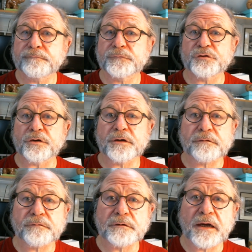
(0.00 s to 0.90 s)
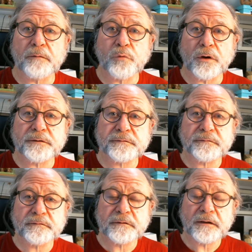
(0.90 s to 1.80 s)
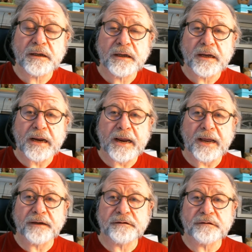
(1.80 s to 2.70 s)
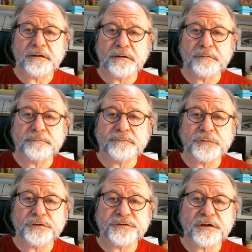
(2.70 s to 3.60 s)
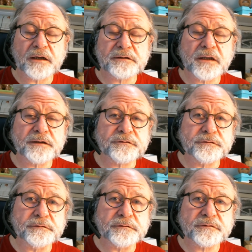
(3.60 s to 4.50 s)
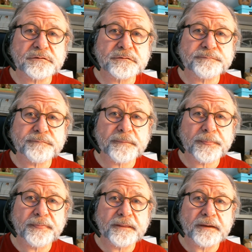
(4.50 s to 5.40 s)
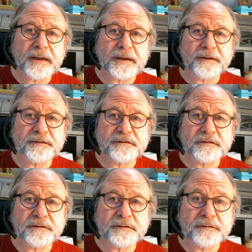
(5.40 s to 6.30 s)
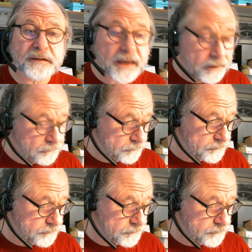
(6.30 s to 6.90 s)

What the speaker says: circuit for Lab 1, and using online tools. And now